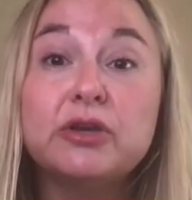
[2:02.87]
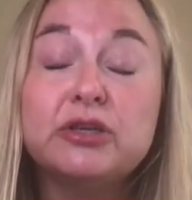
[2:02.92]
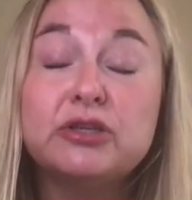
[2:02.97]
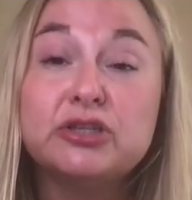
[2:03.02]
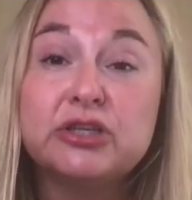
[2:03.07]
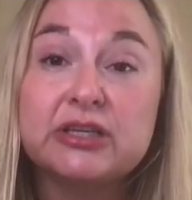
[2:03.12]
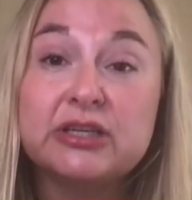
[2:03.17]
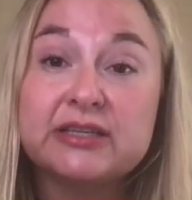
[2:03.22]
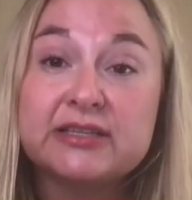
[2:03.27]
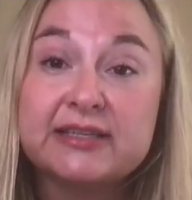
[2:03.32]
you
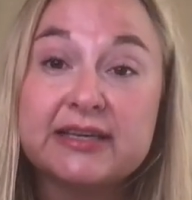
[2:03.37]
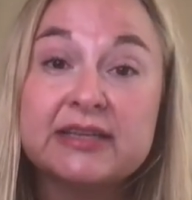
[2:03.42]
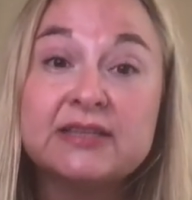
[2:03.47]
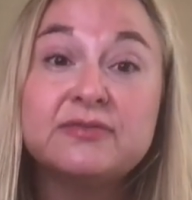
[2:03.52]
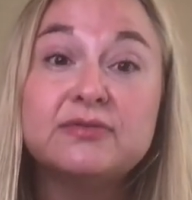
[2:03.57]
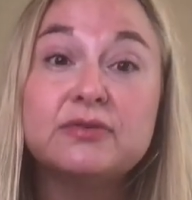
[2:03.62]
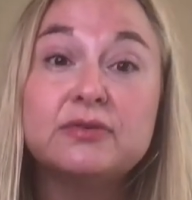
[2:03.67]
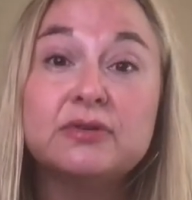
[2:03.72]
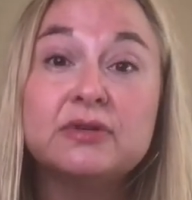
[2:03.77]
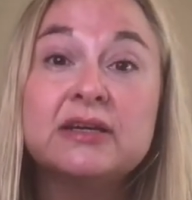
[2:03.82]
should assess
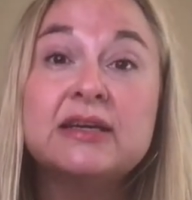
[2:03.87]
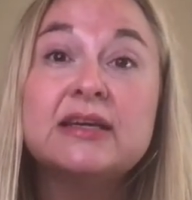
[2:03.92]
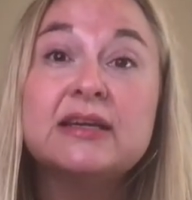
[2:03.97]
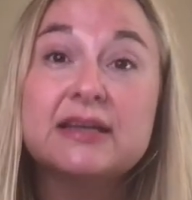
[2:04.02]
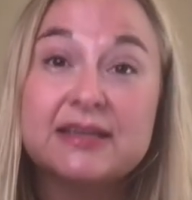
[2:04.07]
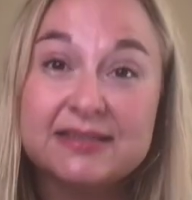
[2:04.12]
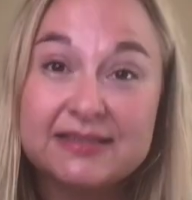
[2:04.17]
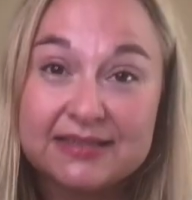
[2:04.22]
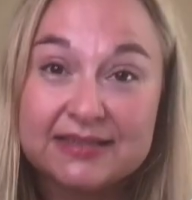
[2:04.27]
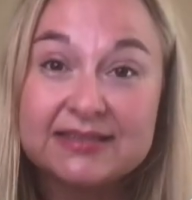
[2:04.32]
for,
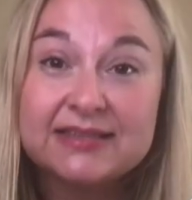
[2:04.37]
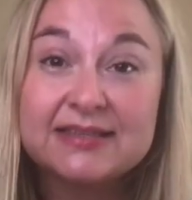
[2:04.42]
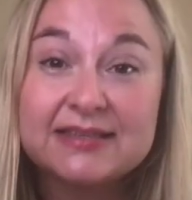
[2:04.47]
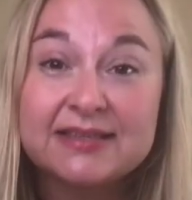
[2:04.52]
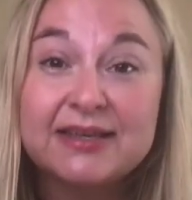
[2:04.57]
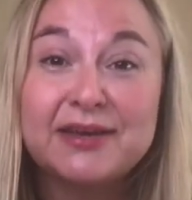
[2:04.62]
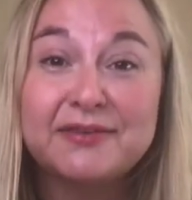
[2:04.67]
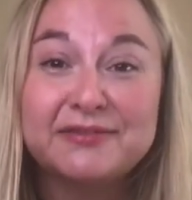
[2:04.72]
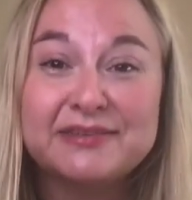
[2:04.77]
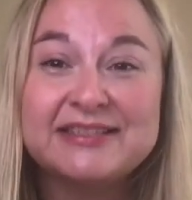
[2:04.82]
as this is
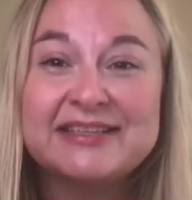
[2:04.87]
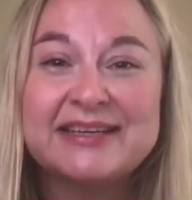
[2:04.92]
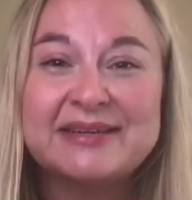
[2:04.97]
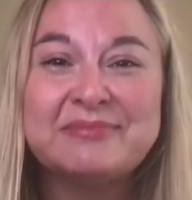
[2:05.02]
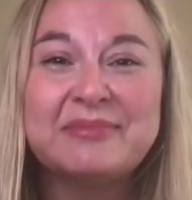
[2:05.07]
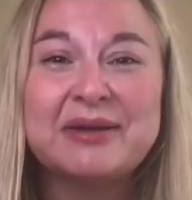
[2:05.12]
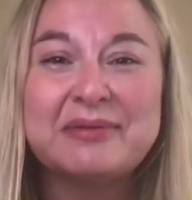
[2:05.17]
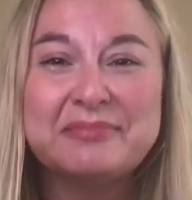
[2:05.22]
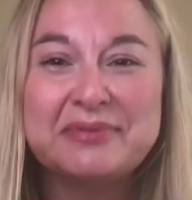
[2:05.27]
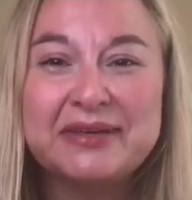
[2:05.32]
covered in
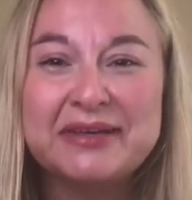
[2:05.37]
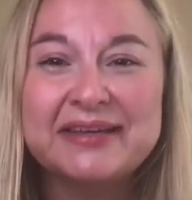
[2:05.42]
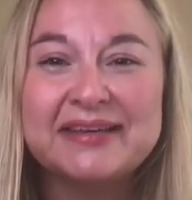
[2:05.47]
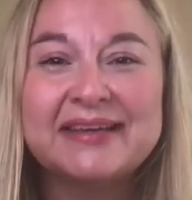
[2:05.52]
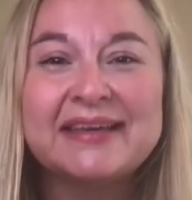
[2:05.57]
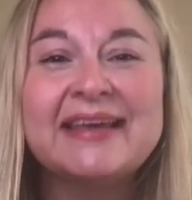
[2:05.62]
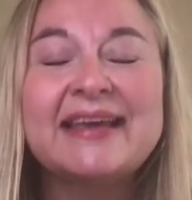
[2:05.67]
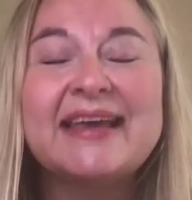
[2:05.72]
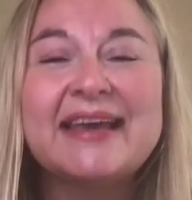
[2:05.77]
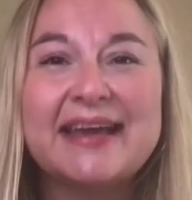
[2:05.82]
my book
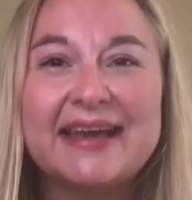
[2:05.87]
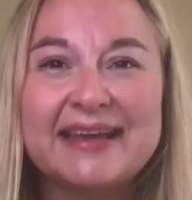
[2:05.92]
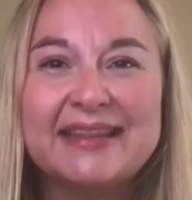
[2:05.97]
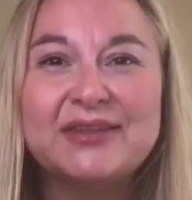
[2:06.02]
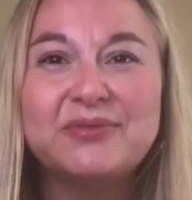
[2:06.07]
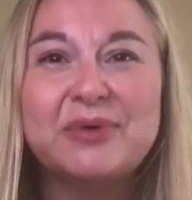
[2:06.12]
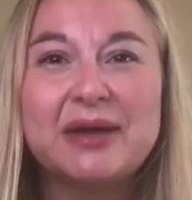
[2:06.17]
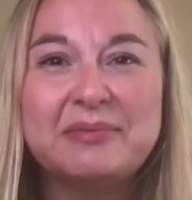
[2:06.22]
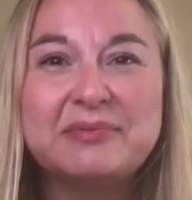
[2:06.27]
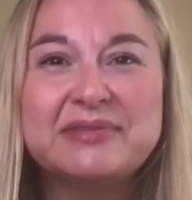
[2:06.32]
and
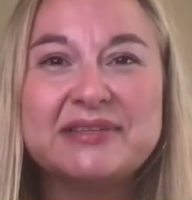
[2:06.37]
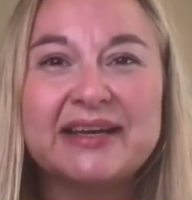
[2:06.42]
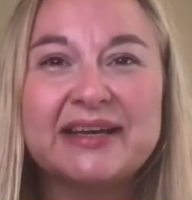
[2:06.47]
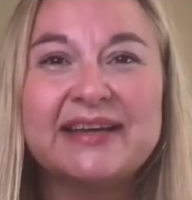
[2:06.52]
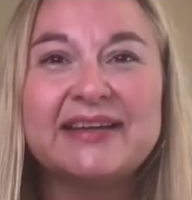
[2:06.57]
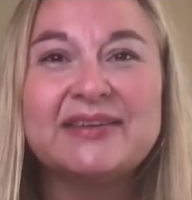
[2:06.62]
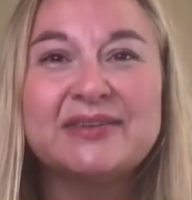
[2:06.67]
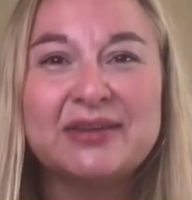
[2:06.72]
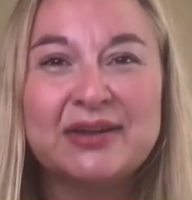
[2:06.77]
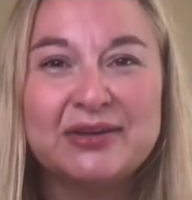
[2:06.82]
the
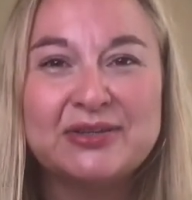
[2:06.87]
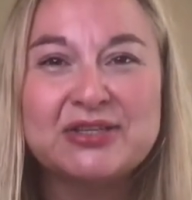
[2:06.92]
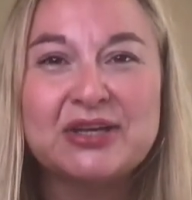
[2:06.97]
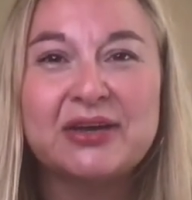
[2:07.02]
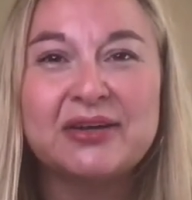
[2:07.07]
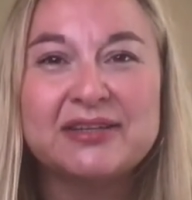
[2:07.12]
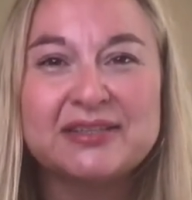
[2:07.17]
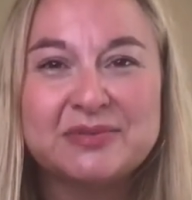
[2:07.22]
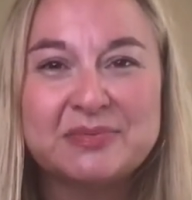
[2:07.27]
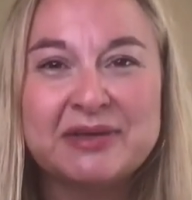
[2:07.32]
website
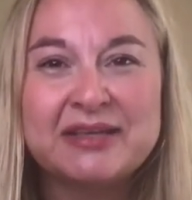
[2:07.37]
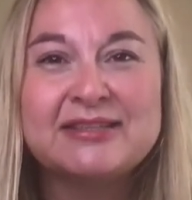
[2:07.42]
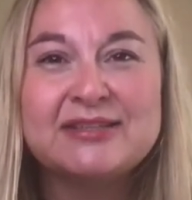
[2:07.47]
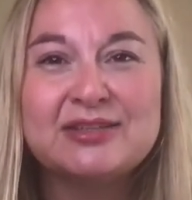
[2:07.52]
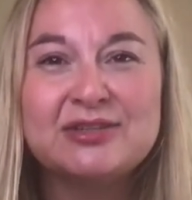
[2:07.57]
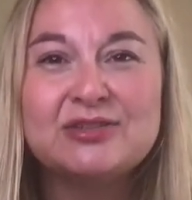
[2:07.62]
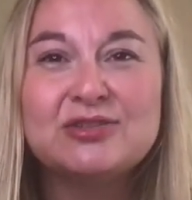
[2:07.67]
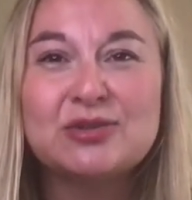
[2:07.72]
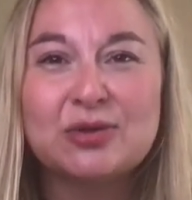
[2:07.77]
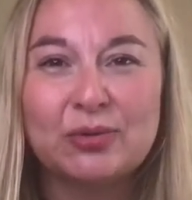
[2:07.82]

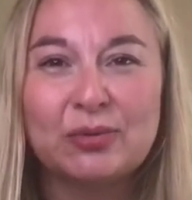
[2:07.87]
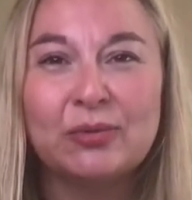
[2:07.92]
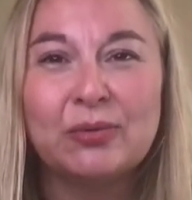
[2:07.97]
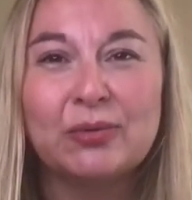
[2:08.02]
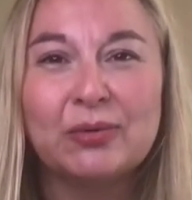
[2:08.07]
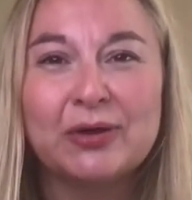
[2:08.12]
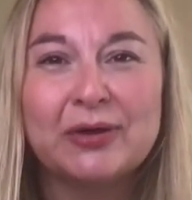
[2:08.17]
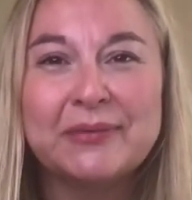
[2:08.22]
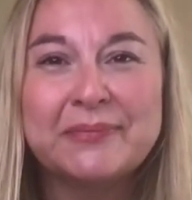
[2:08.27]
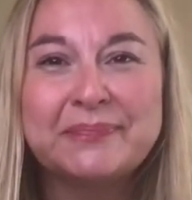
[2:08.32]

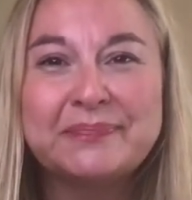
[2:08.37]
nochildismissed.org.